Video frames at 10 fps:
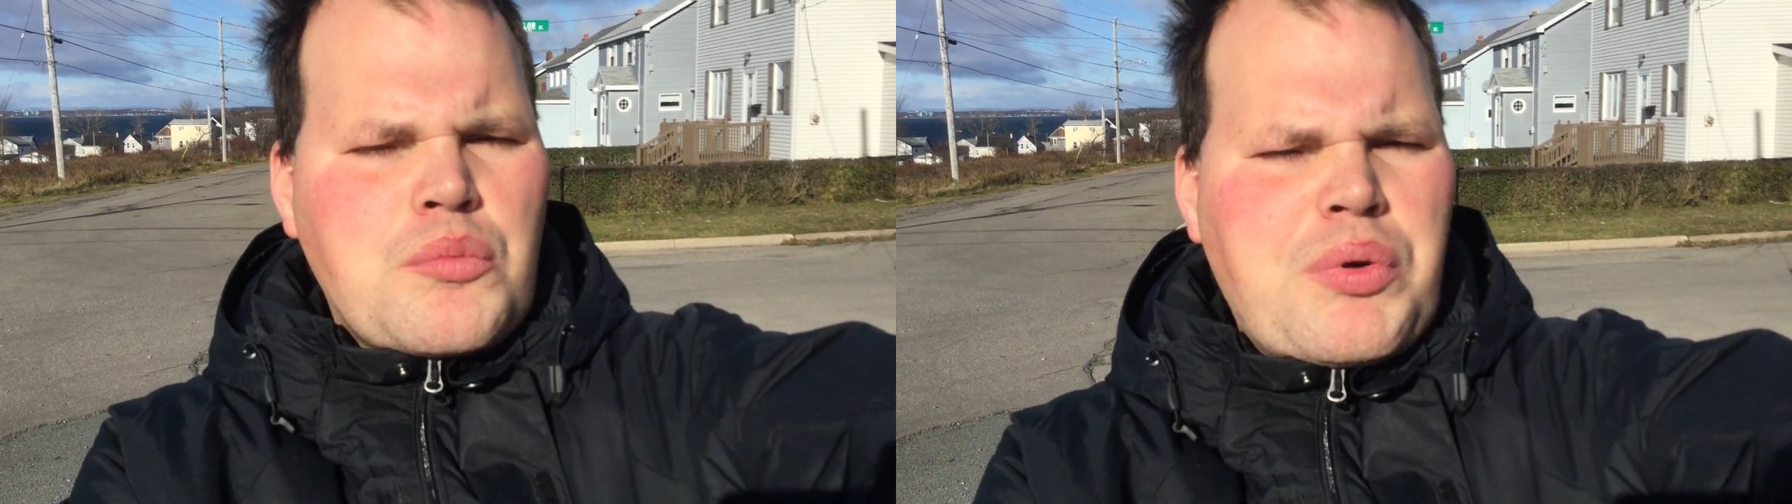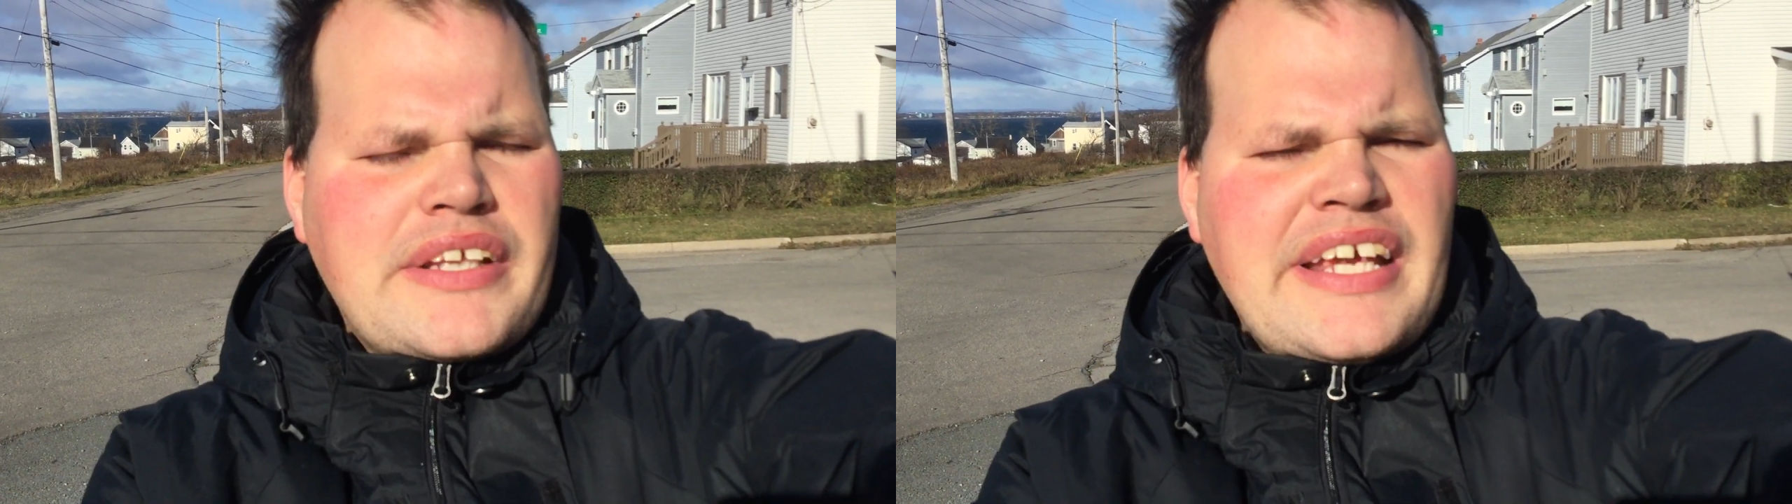
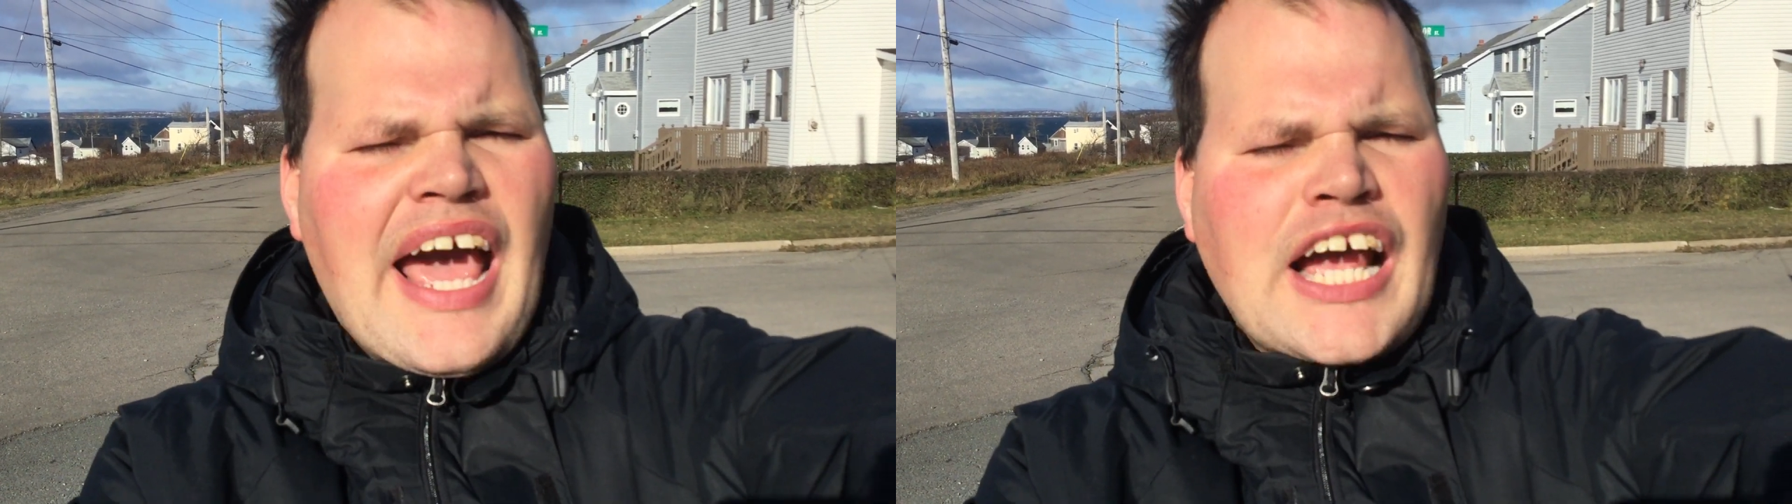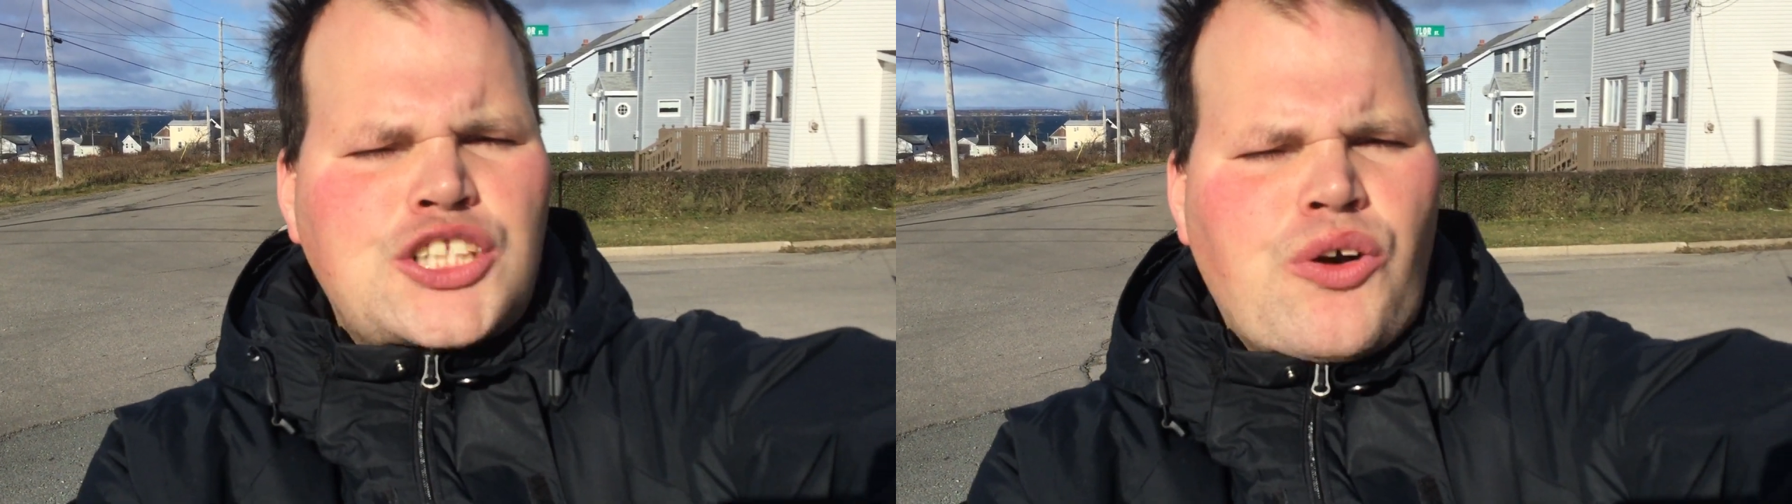But
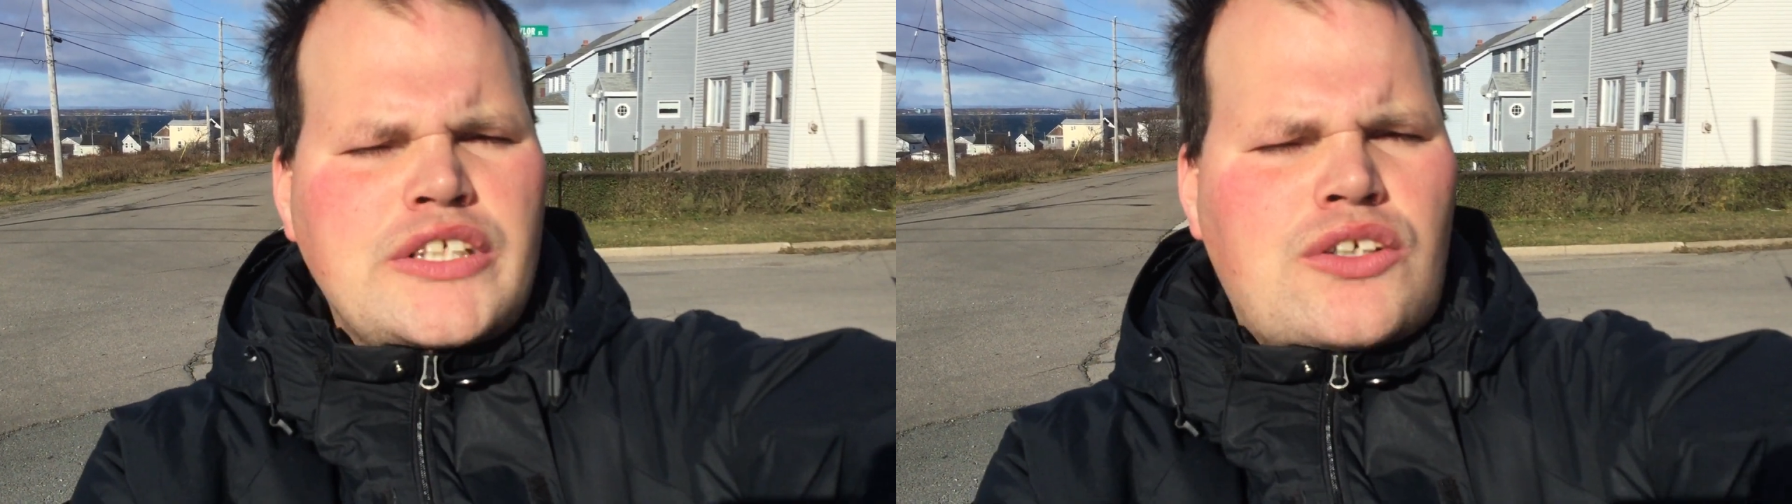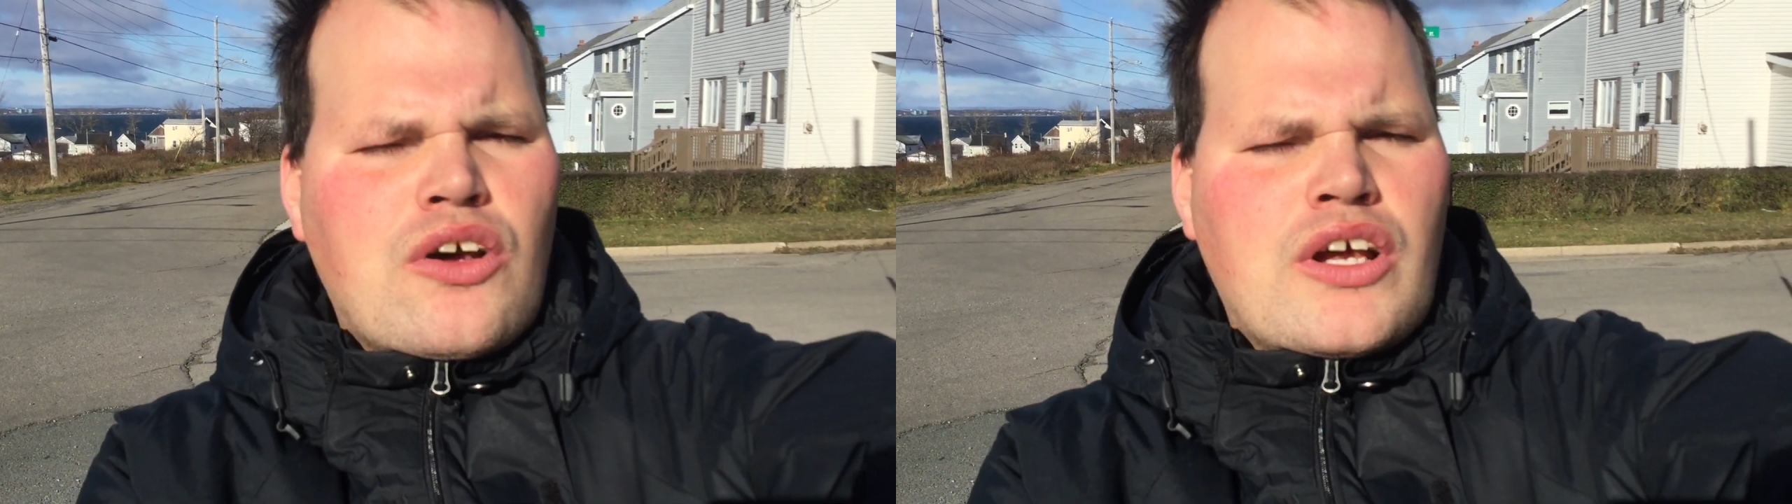the
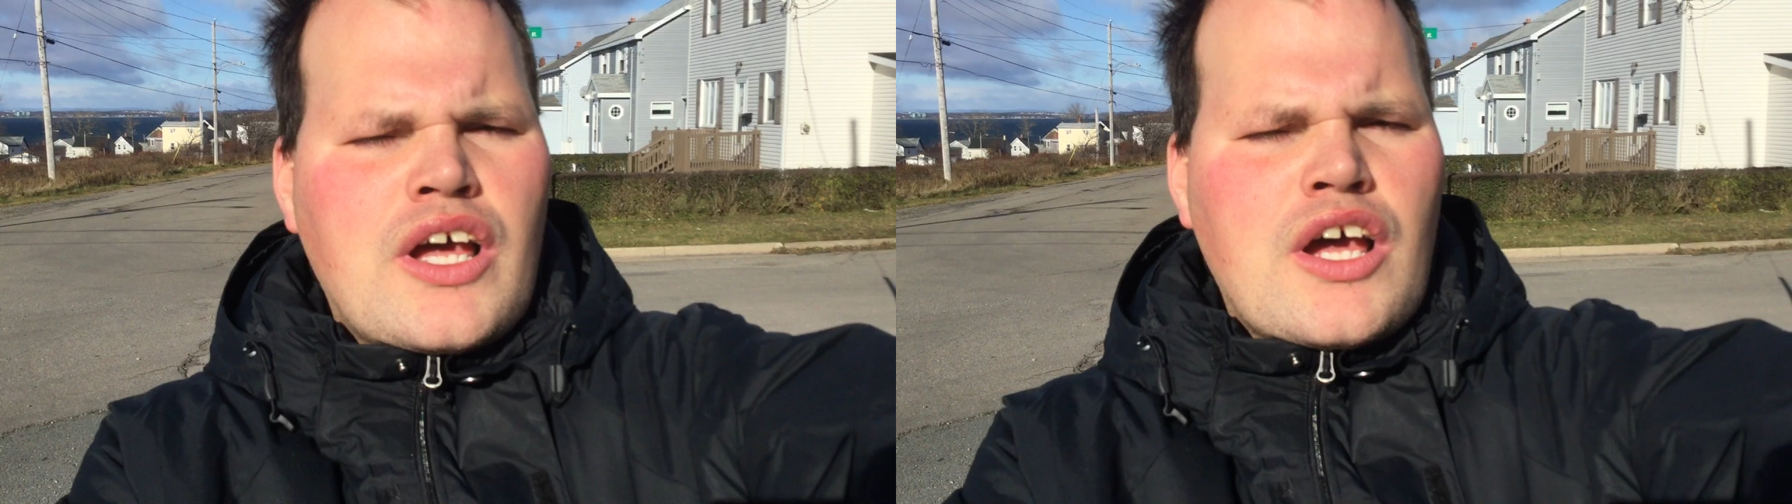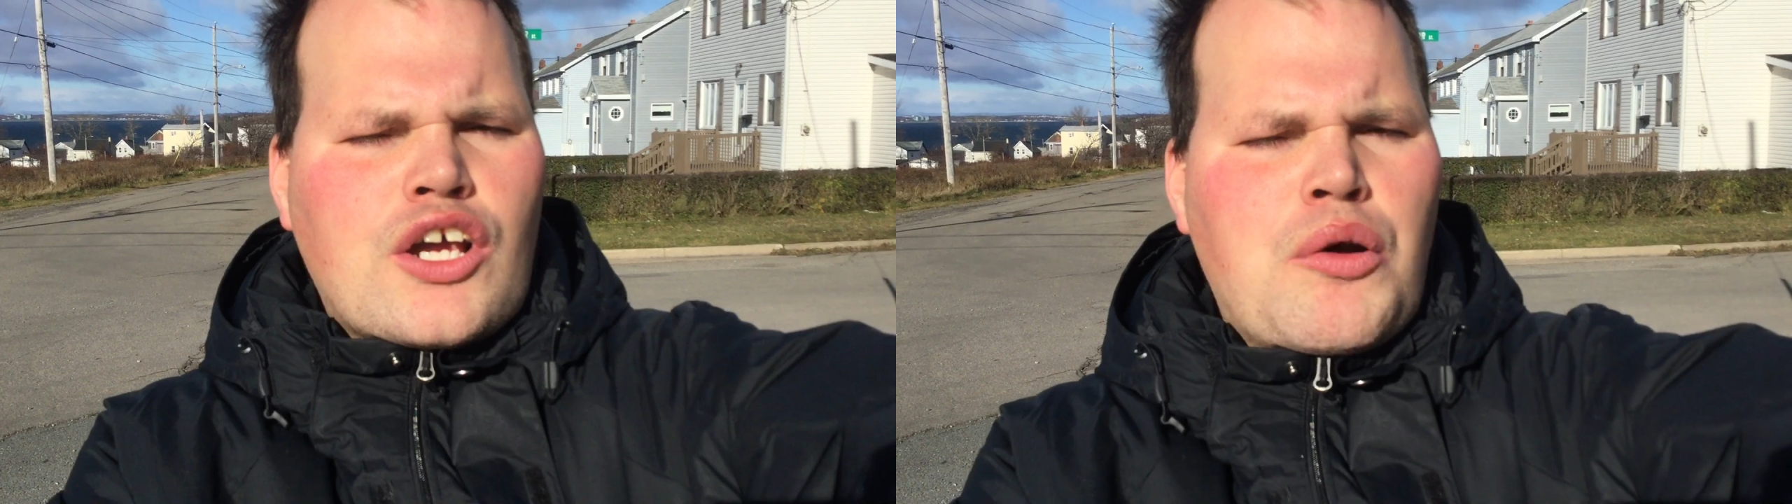asteroid's gonna
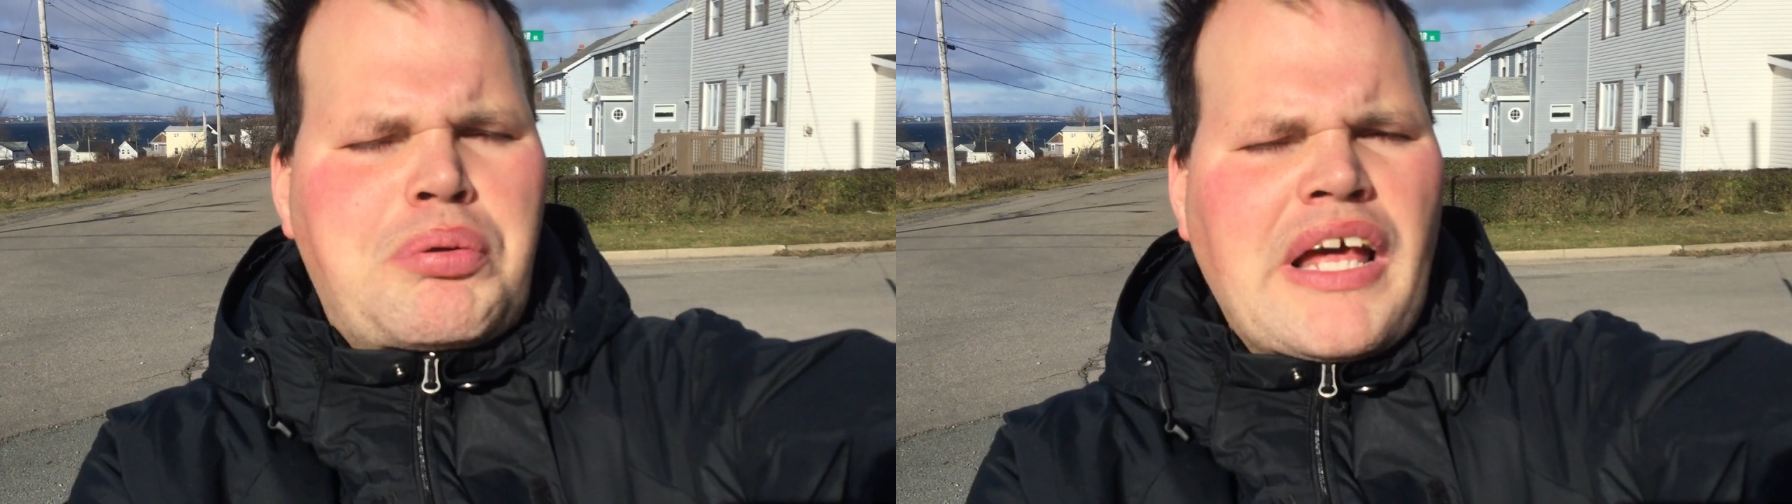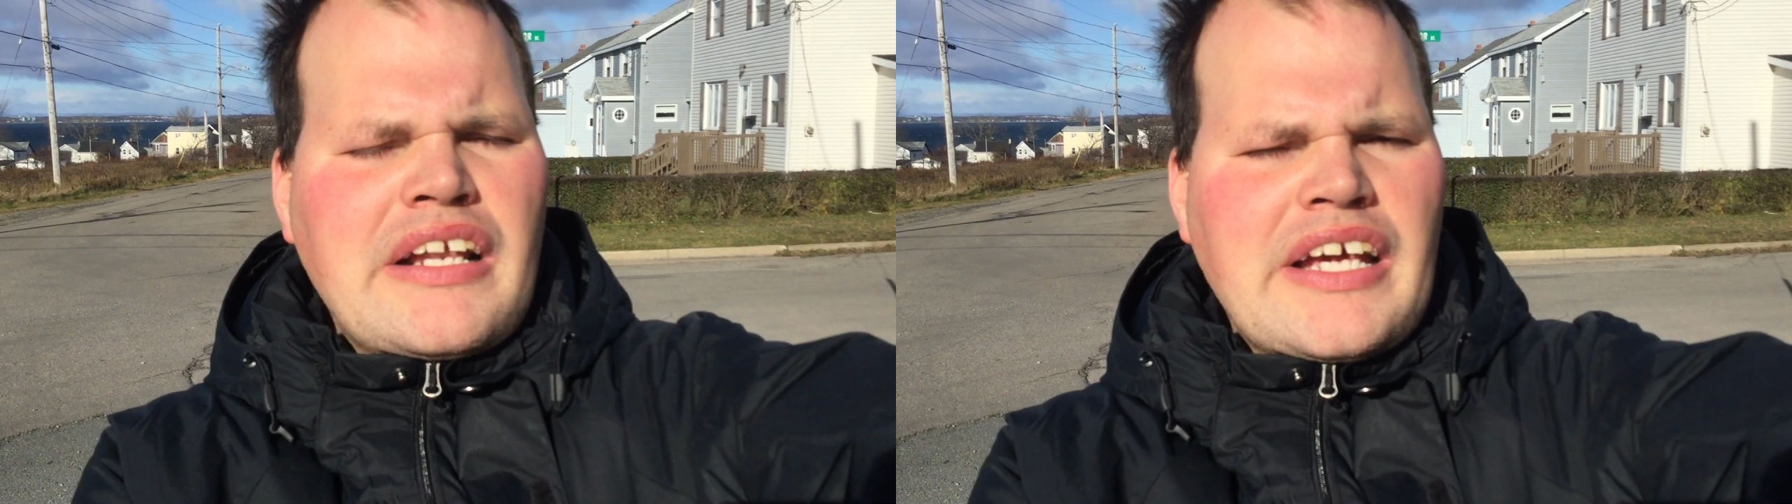
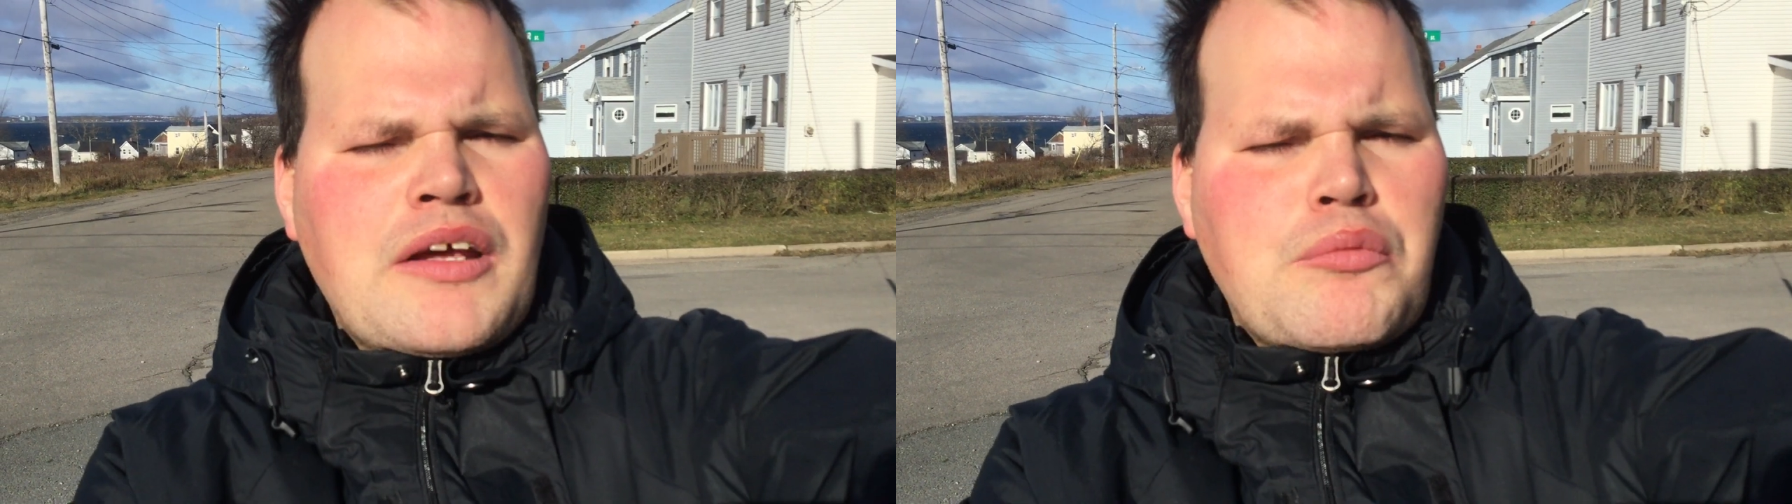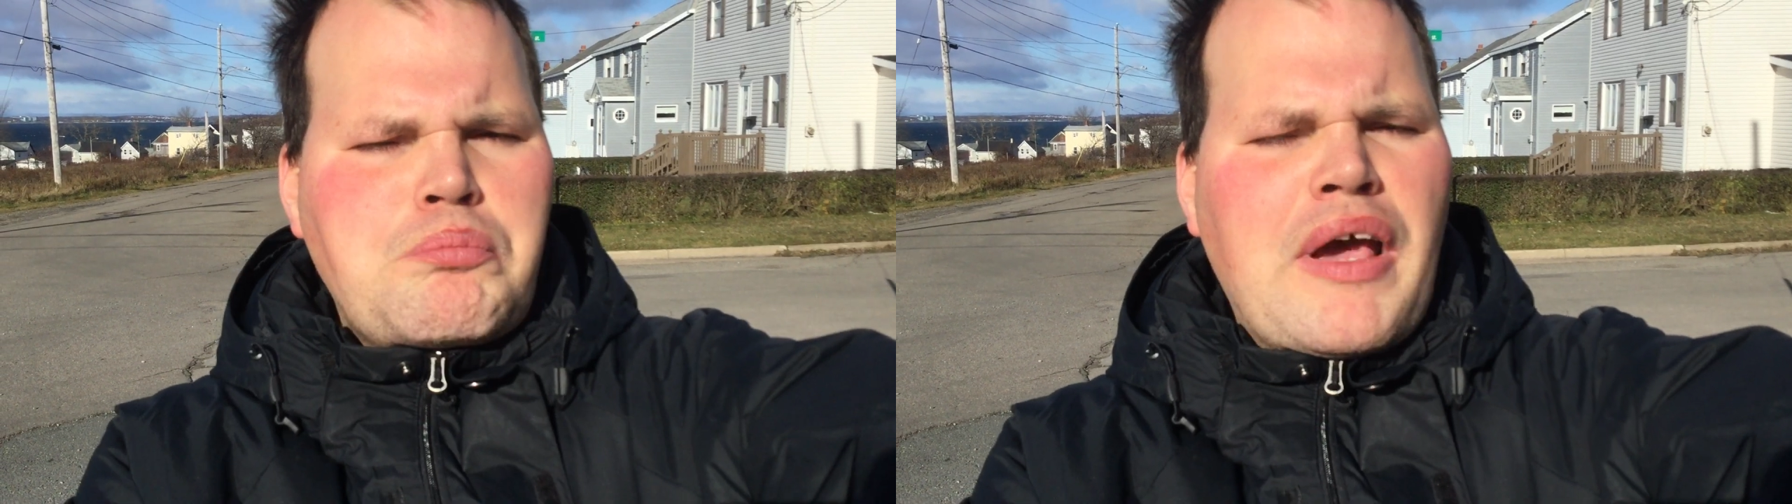completely